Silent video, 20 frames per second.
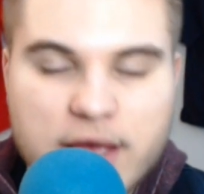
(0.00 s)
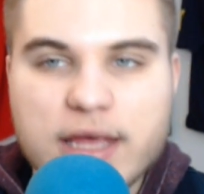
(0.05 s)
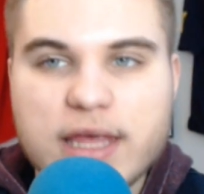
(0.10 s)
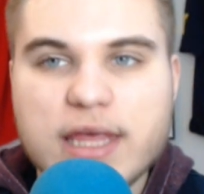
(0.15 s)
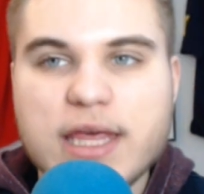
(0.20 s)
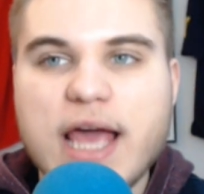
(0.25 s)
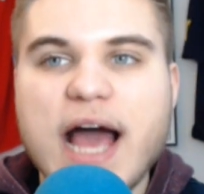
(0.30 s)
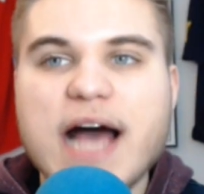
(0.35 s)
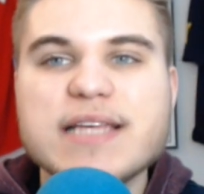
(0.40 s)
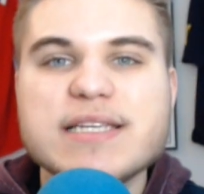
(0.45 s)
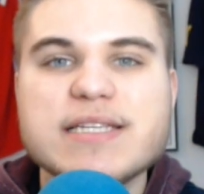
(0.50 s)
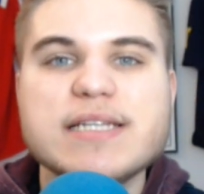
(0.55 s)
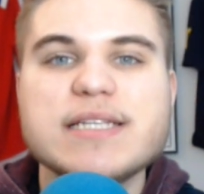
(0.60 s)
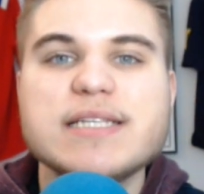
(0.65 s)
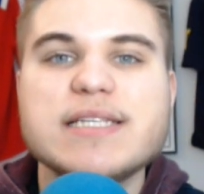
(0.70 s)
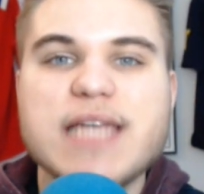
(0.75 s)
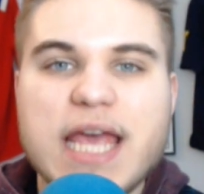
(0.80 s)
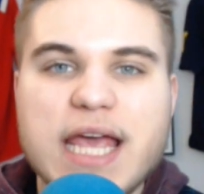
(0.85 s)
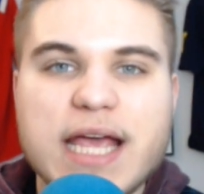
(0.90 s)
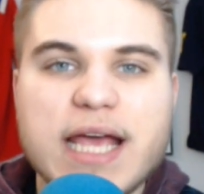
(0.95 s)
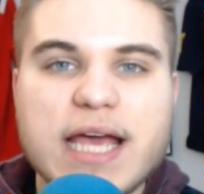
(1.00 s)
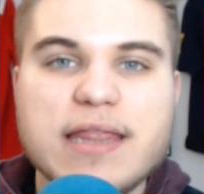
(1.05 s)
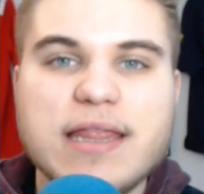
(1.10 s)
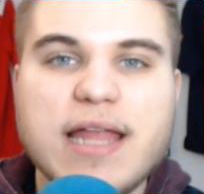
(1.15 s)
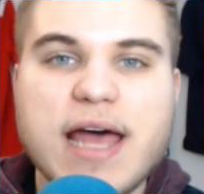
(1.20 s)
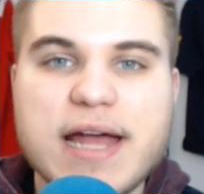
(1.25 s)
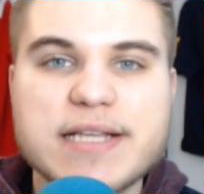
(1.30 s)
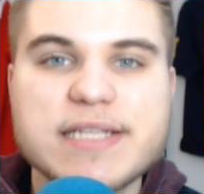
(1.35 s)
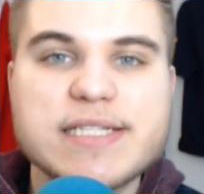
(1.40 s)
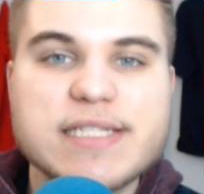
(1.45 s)
He hasn't taken
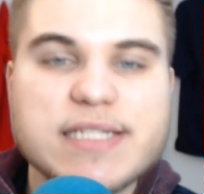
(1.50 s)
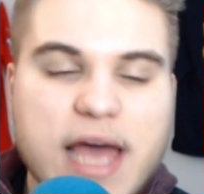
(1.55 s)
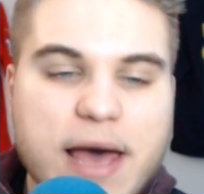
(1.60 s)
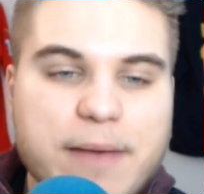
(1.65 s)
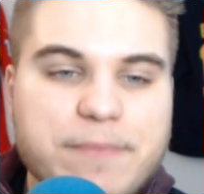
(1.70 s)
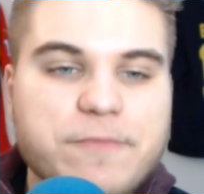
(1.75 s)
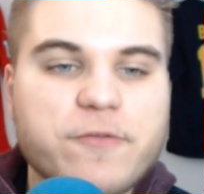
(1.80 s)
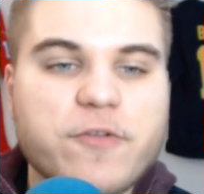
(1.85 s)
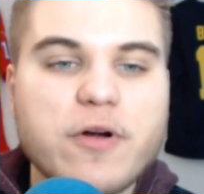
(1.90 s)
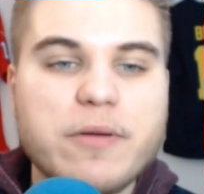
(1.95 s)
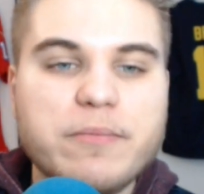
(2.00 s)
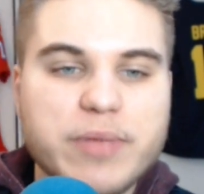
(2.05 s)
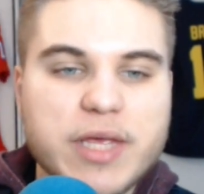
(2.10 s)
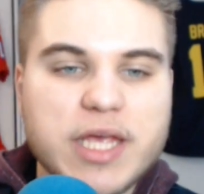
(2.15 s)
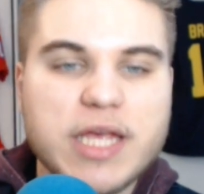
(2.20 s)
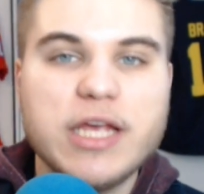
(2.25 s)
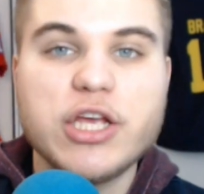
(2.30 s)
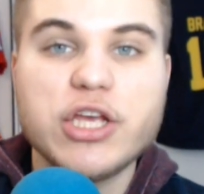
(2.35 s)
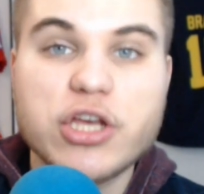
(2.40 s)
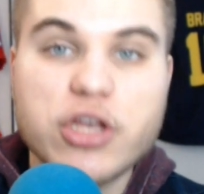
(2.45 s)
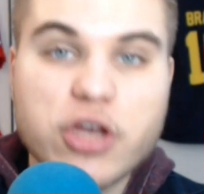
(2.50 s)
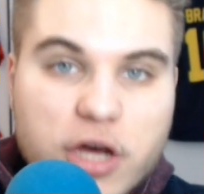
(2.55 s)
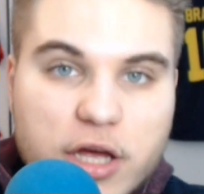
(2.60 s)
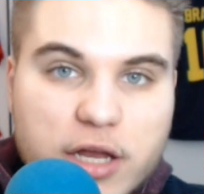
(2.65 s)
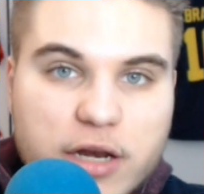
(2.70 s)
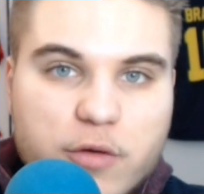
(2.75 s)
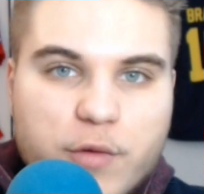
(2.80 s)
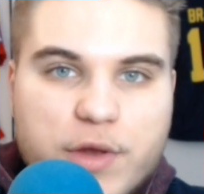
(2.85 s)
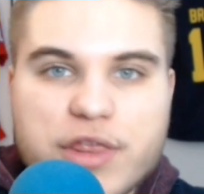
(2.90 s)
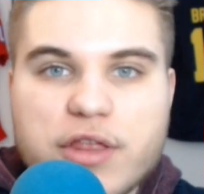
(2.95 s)
that step from being
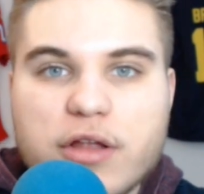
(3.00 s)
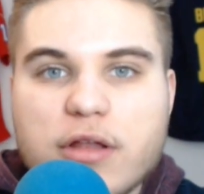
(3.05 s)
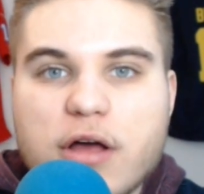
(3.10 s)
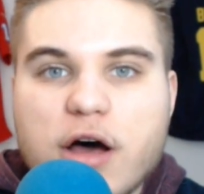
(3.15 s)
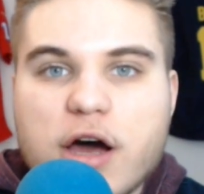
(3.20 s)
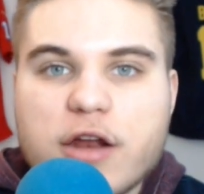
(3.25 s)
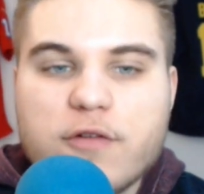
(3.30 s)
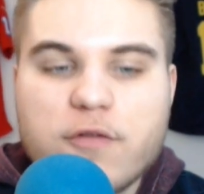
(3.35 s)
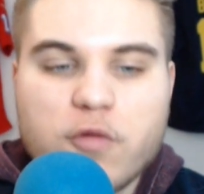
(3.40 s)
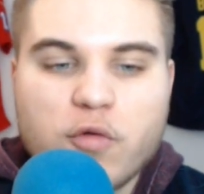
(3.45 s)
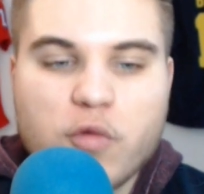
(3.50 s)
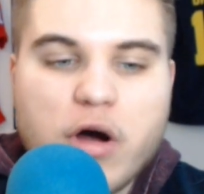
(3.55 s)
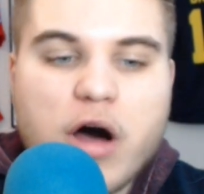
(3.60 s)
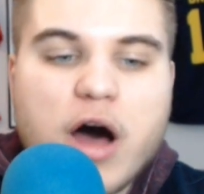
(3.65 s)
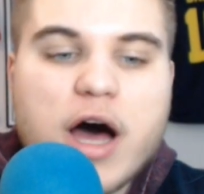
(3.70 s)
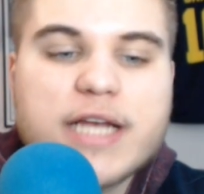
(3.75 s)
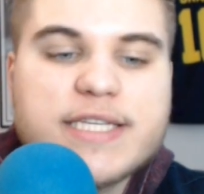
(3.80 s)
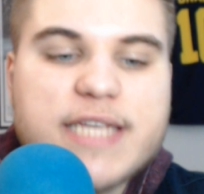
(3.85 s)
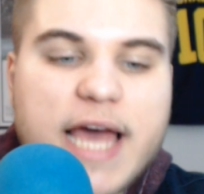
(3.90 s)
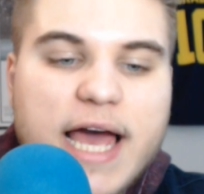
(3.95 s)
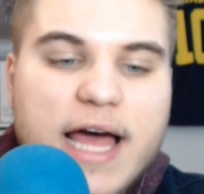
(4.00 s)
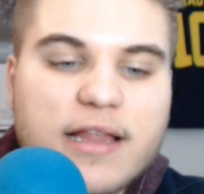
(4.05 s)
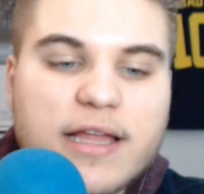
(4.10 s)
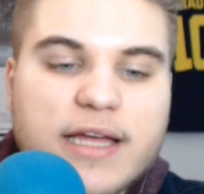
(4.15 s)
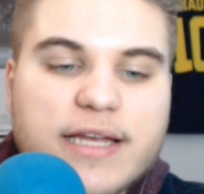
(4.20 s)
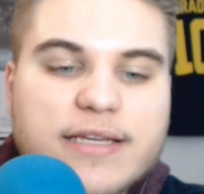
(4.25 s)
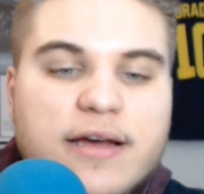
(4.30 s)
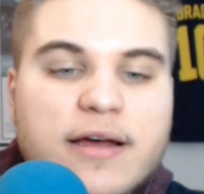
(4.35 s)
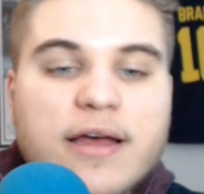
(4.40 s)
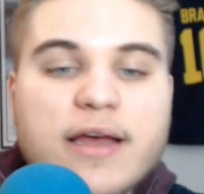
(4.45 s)
good with a lot of raw
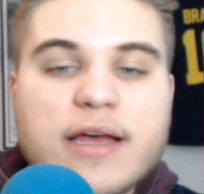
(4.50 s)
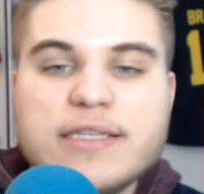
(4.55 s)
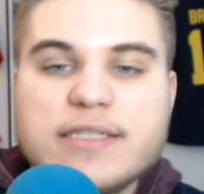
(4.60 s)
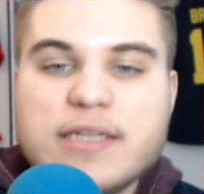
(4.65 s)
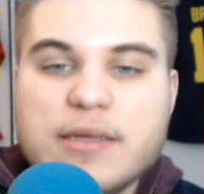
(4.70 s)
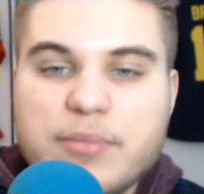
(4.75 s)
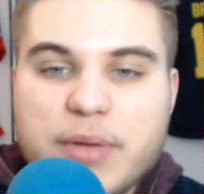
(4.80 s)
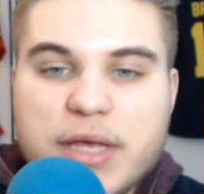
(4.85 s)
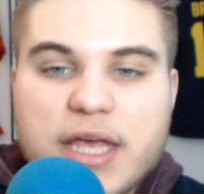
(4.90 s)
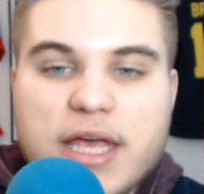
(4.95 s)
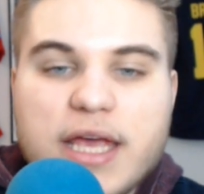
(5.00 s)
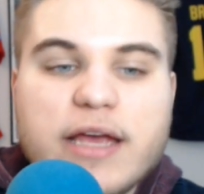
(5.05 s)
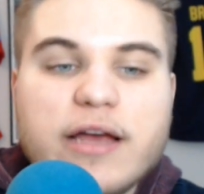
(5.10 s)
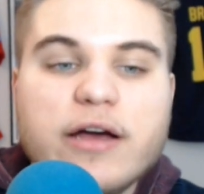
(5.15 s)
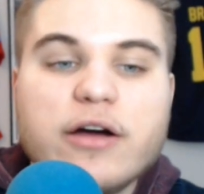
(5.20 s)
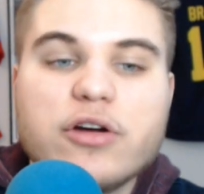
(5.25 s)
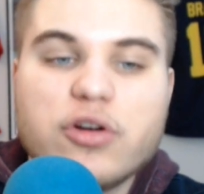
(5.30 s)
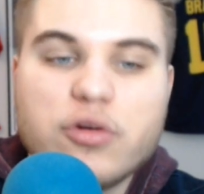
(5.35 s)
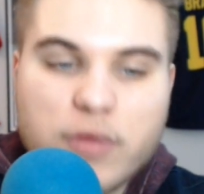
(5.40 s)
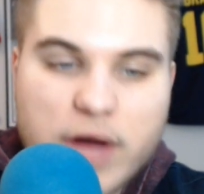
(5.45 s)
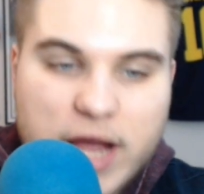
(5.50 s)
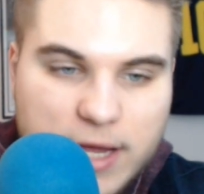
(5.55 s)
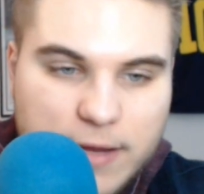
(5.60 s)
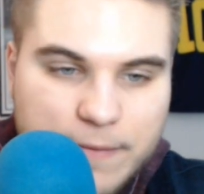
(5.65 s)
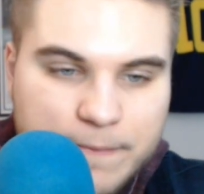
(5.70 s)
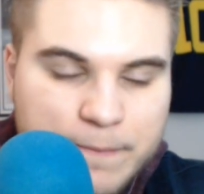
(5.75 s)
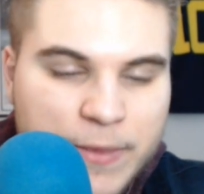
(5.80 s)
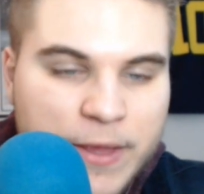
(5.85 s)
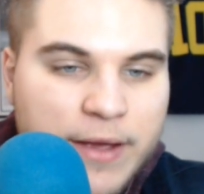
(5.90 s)
talent to being great.